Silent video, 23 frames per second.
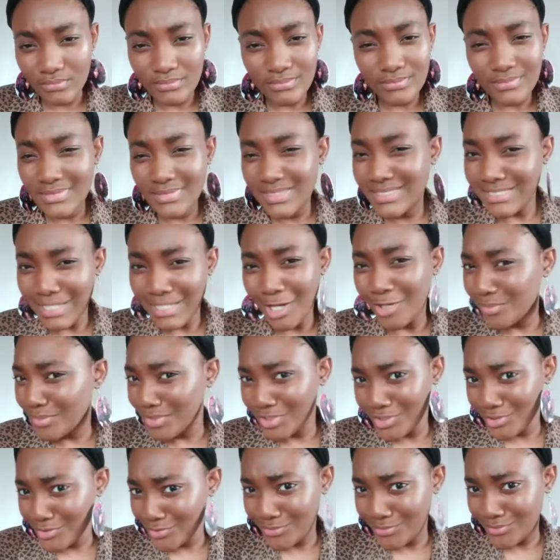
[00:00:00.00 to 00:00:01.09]
scalp
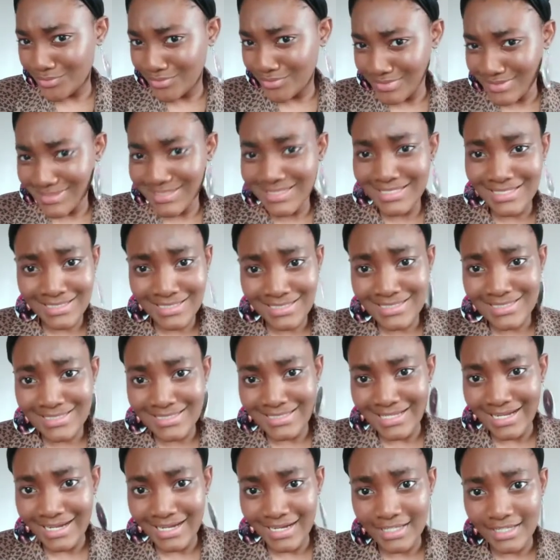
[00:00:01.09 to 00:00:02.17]
issues, things
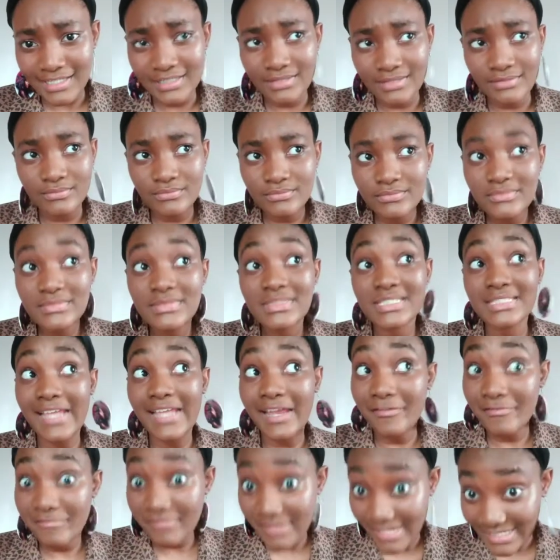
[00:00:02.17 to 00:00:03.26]
that can
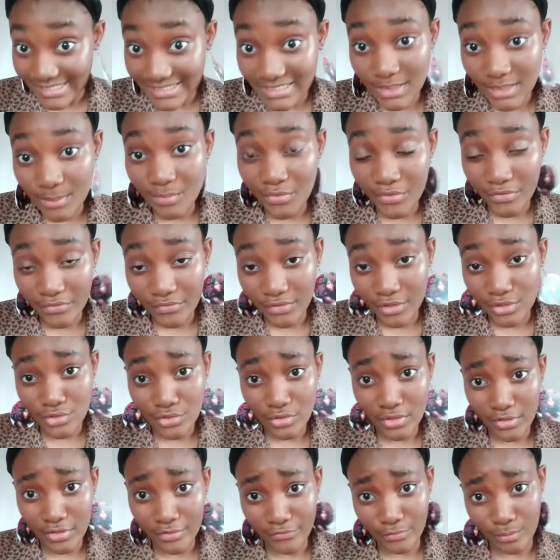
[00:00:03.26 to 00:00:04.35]
directly prevent
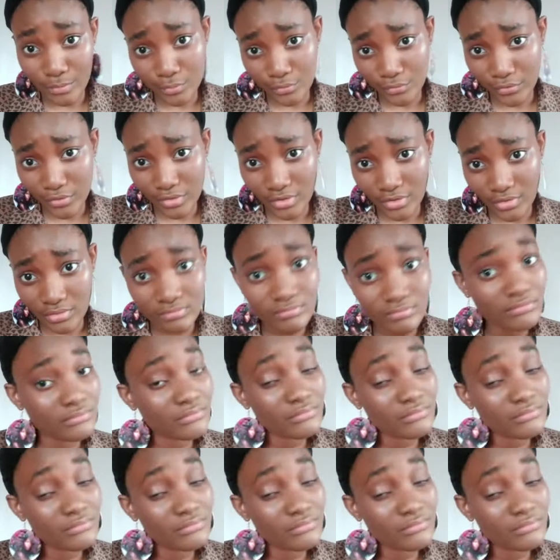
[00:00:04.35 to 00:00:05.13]
your hair from growing.